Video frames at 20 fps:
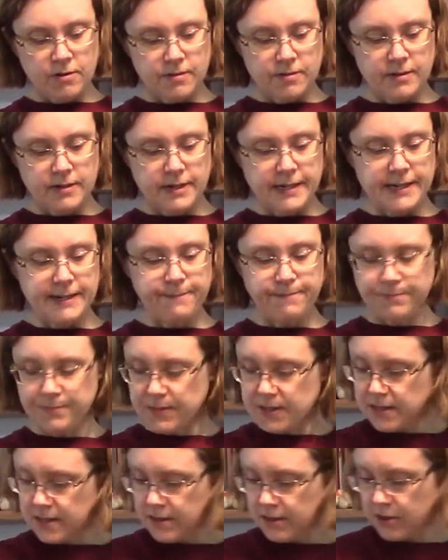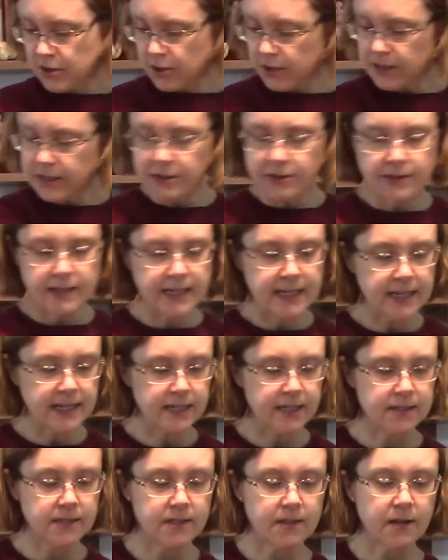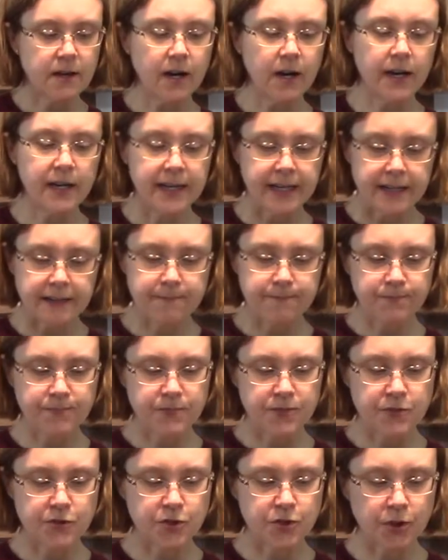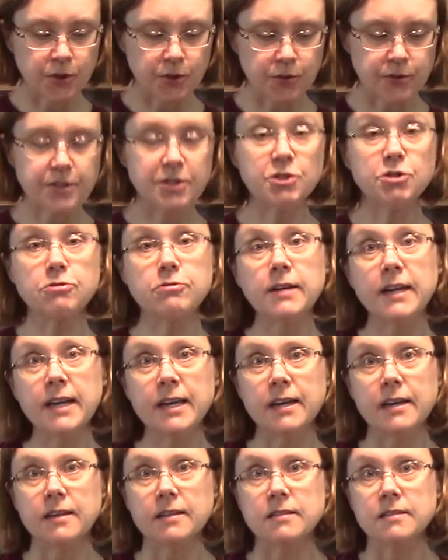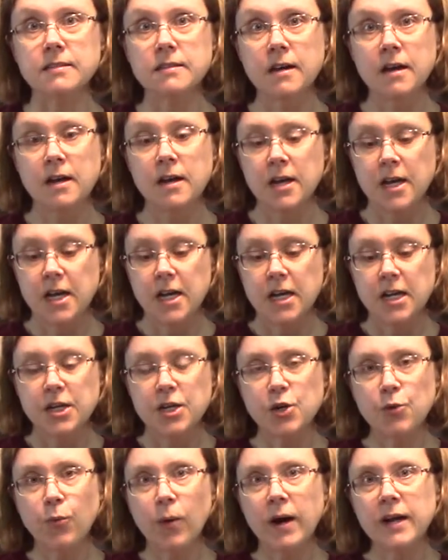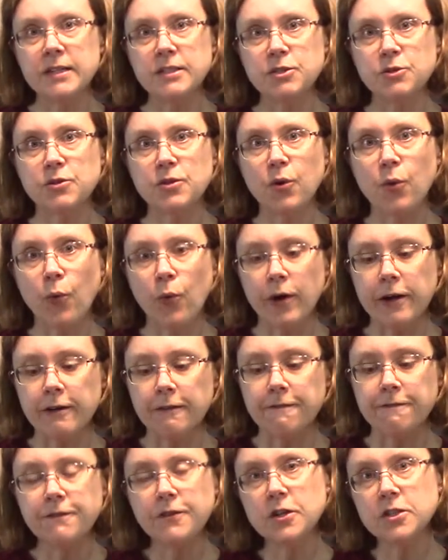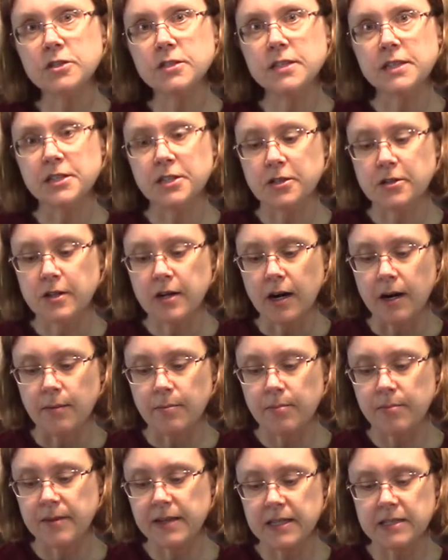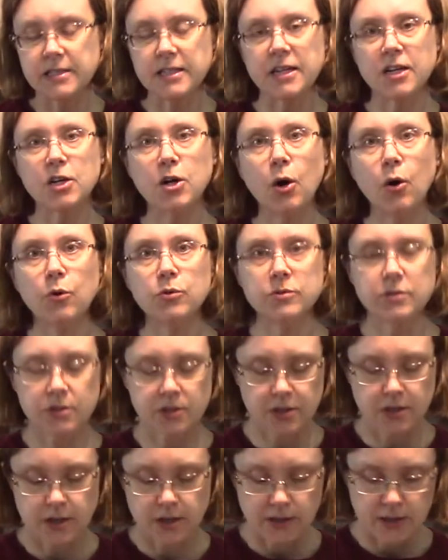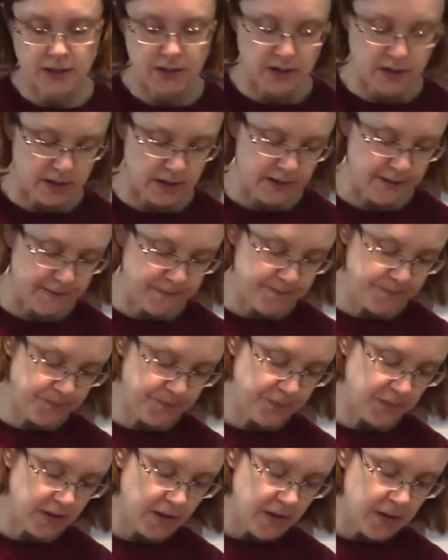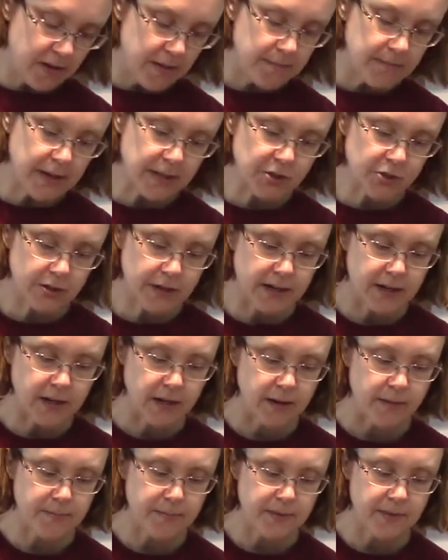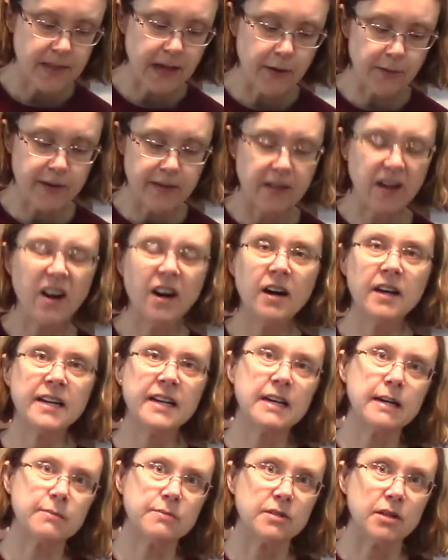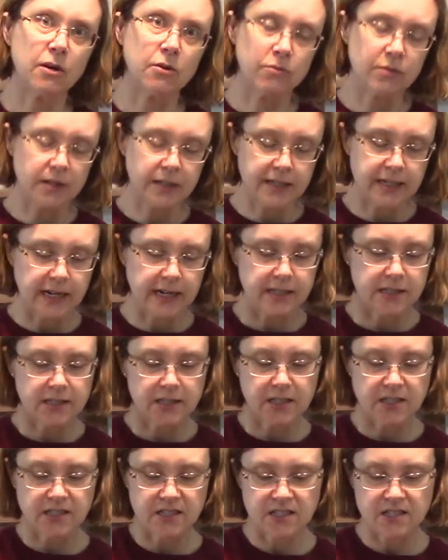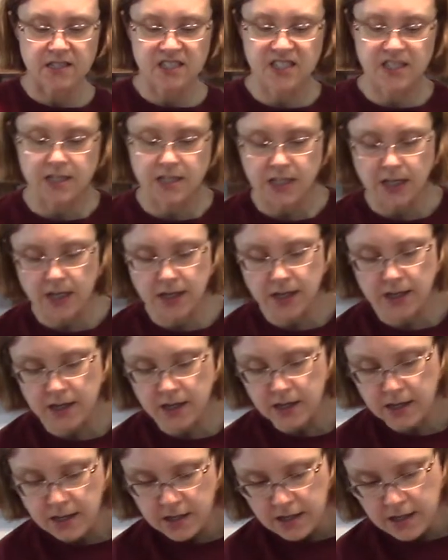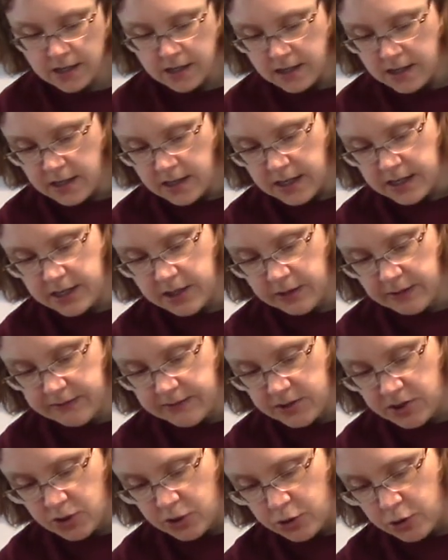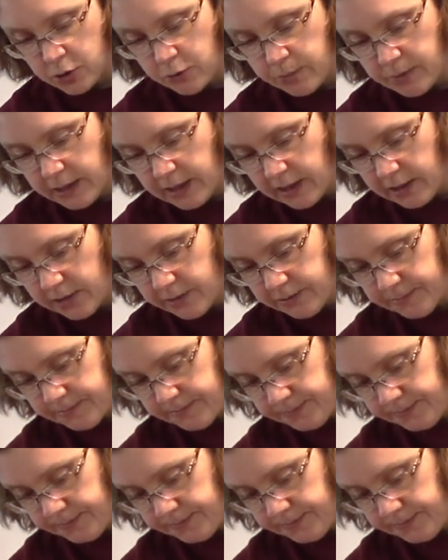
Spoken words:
Alright, the 3rd ingredient is the honey. So the trick is you want to do the oil first in your cup because it coats the measuring cup. That way the honey comes out really nice. It doesn't stick. You don't have to scoop it out.